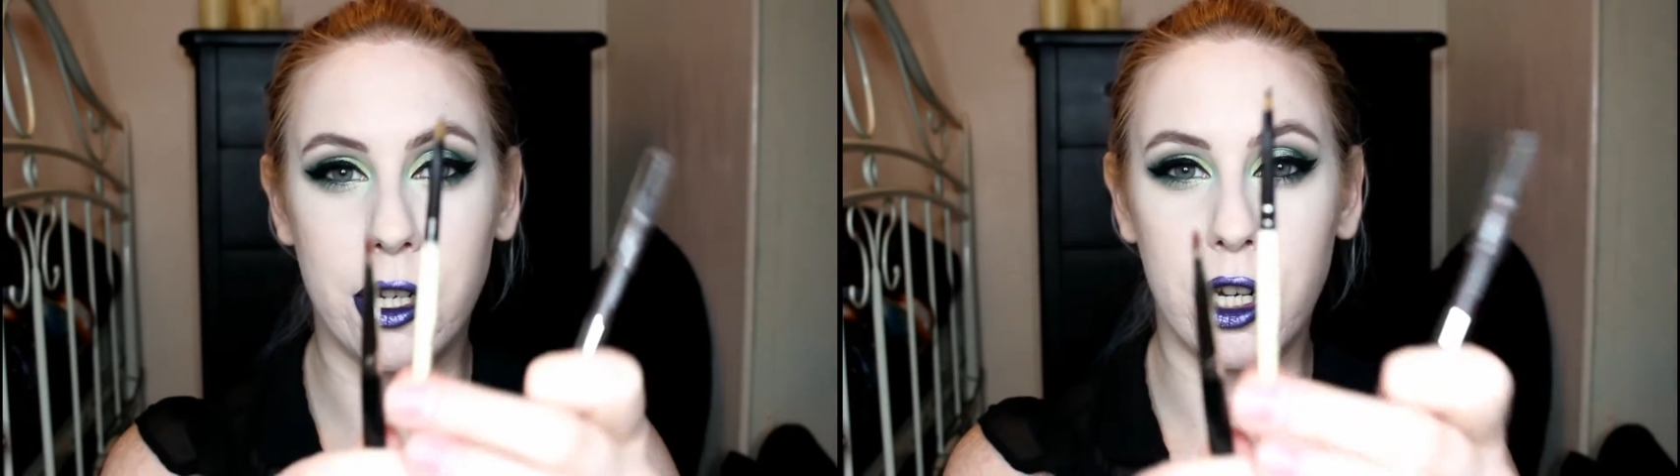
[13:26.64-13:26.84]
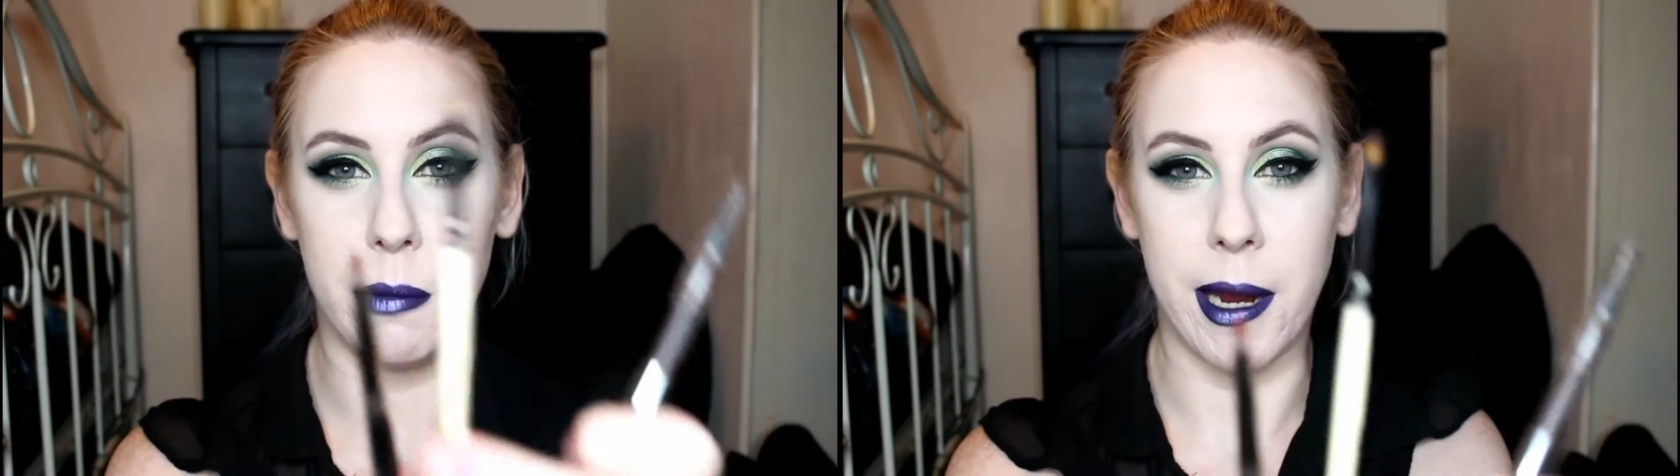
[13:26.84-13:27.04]

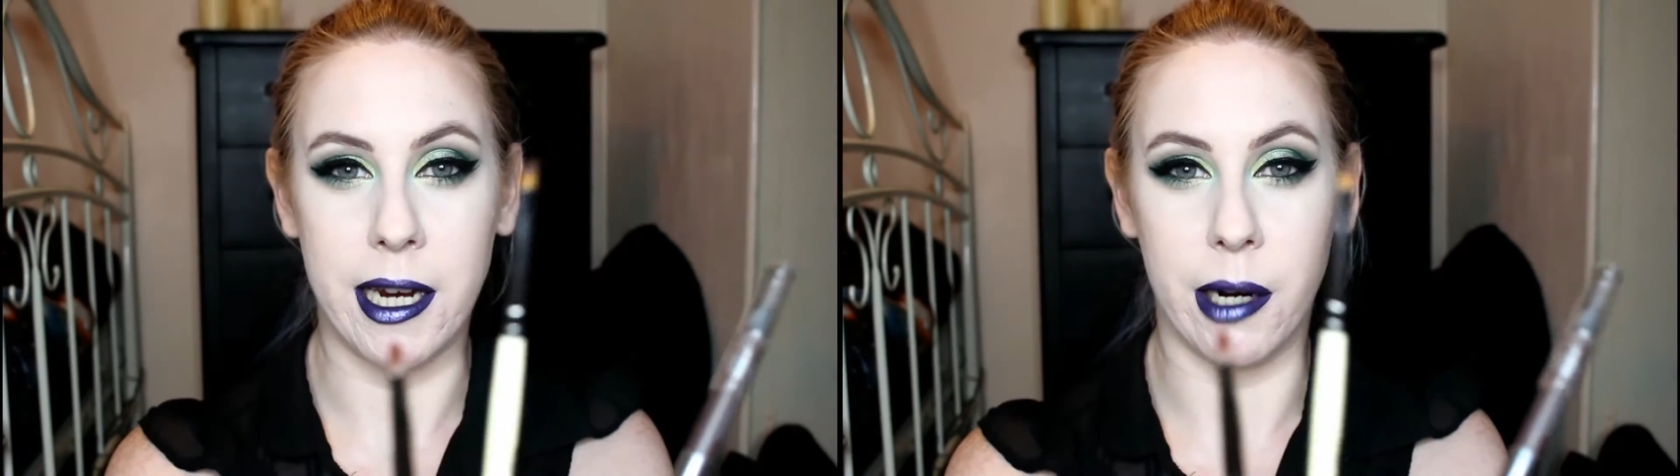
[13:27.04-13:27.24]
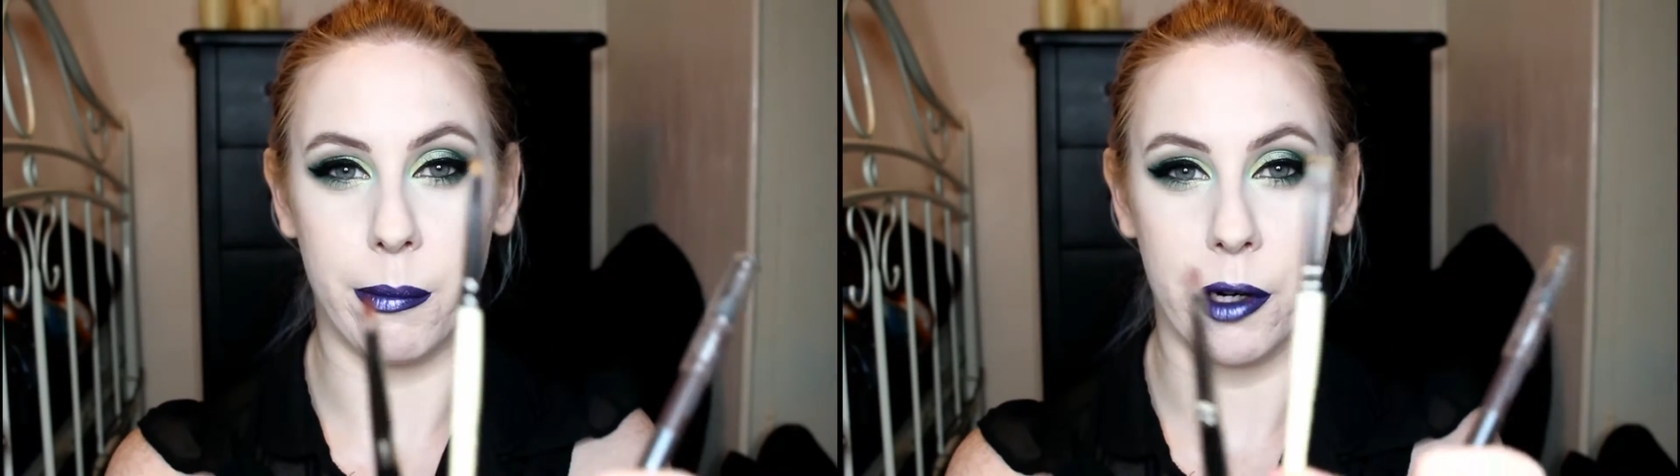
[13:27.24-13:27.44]
two
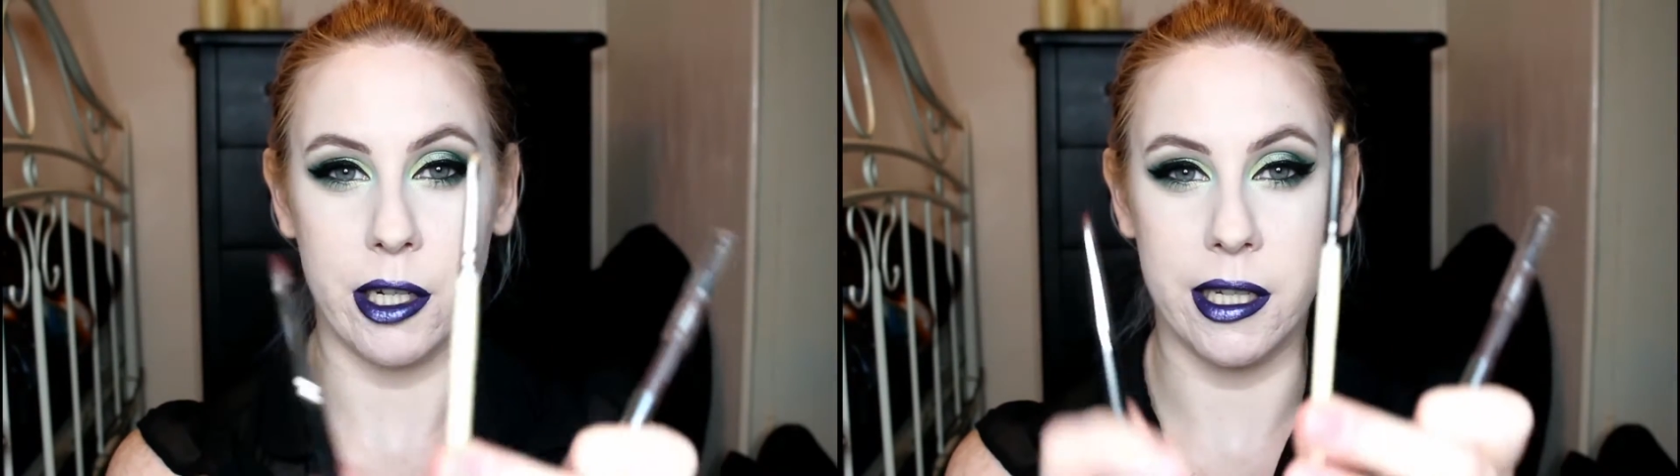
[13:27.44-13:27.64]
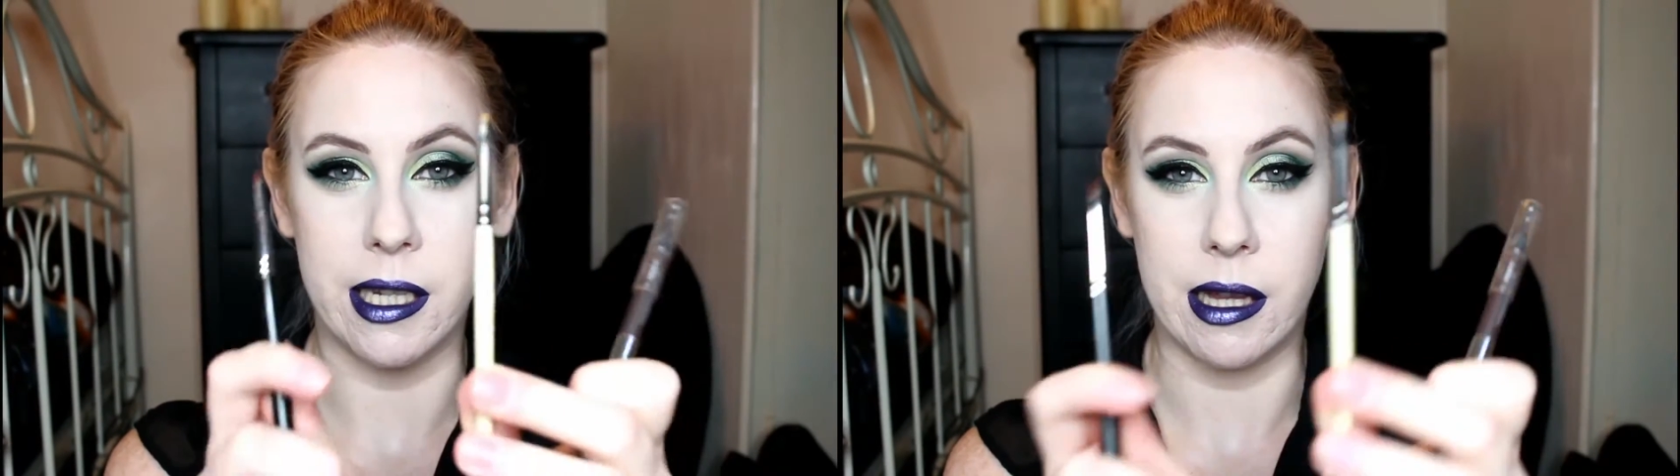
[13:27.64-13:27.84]
makeup
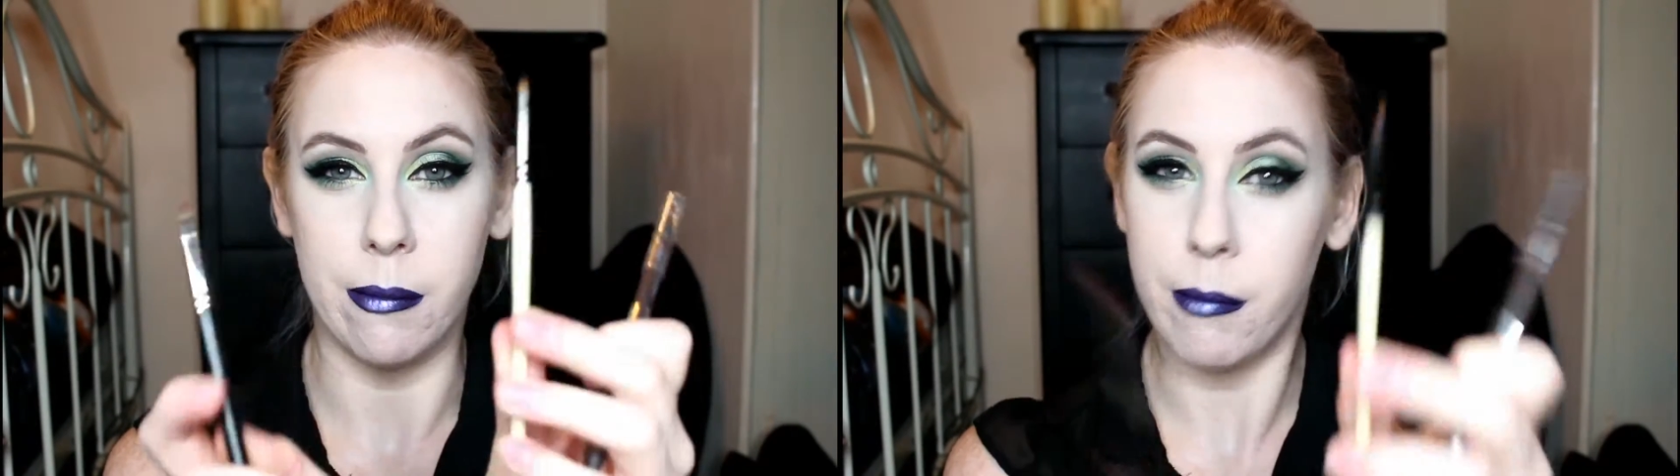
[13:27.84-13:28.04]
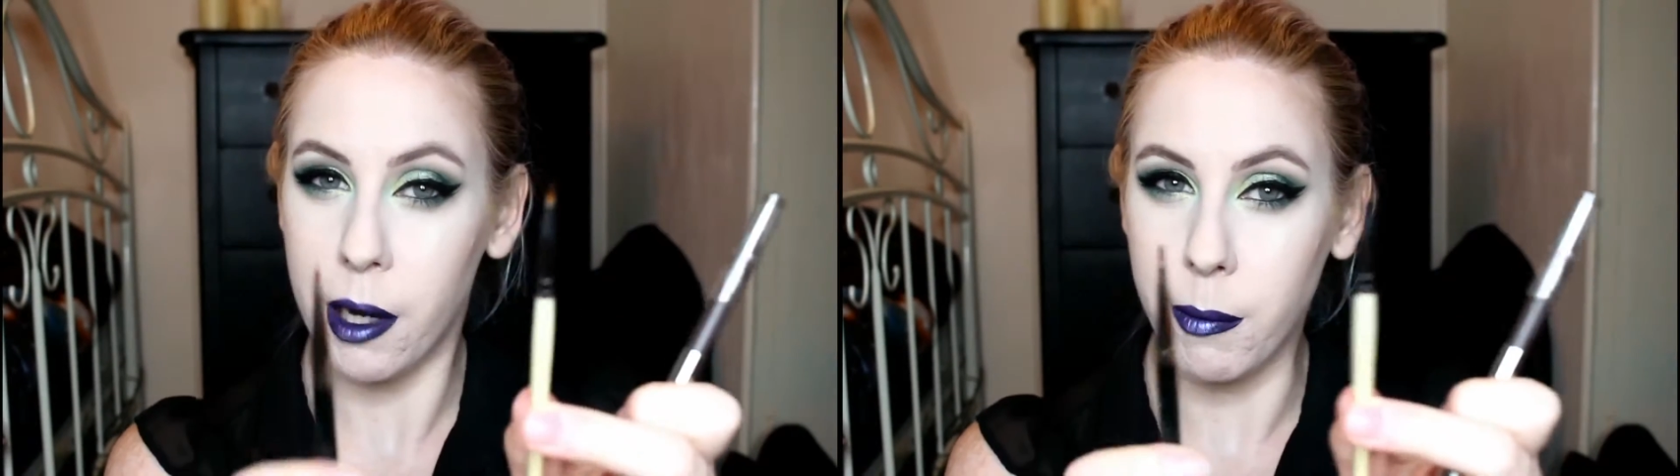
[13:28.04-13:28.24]
brushes at
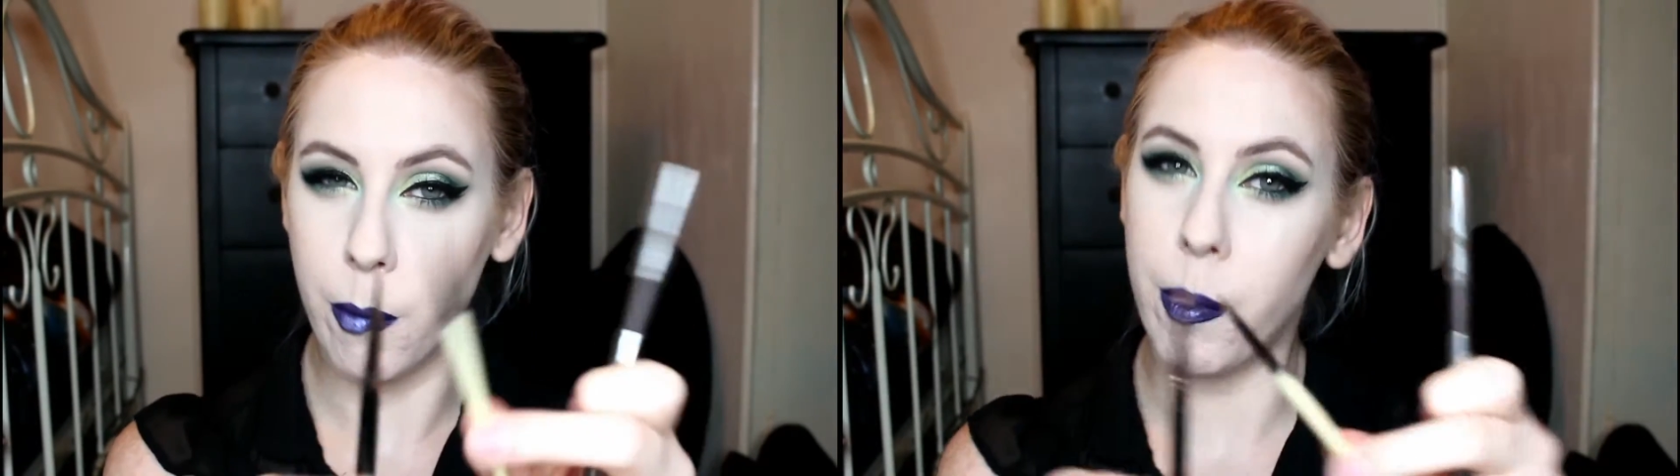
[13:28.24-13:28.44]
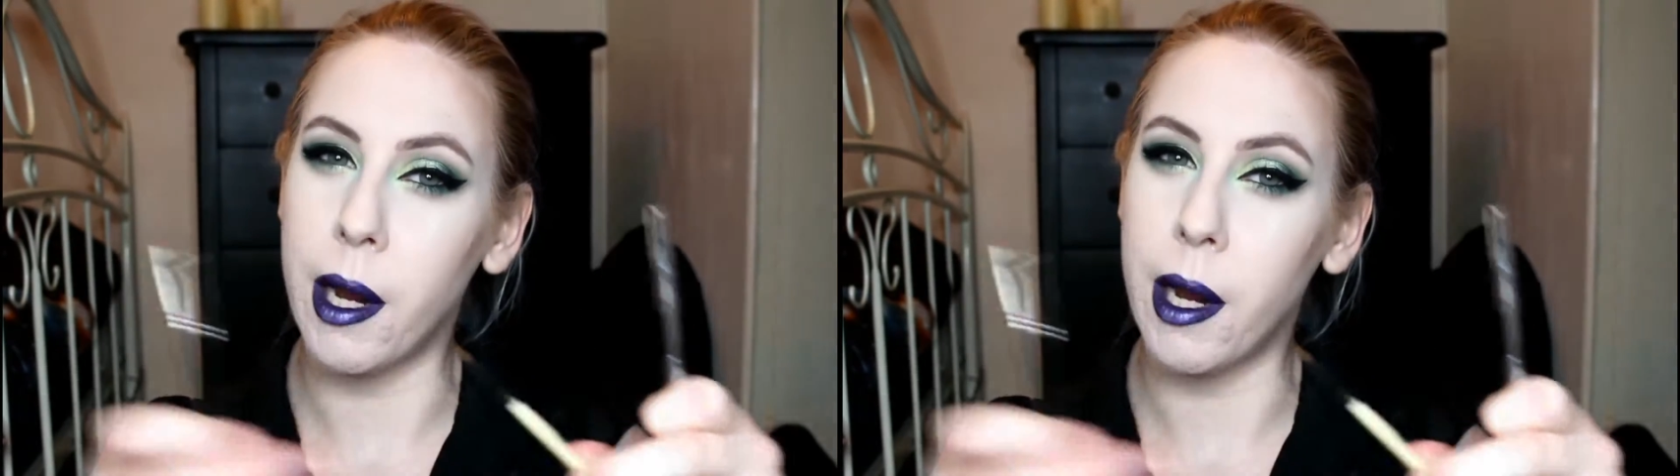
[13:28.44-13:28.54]
the moment,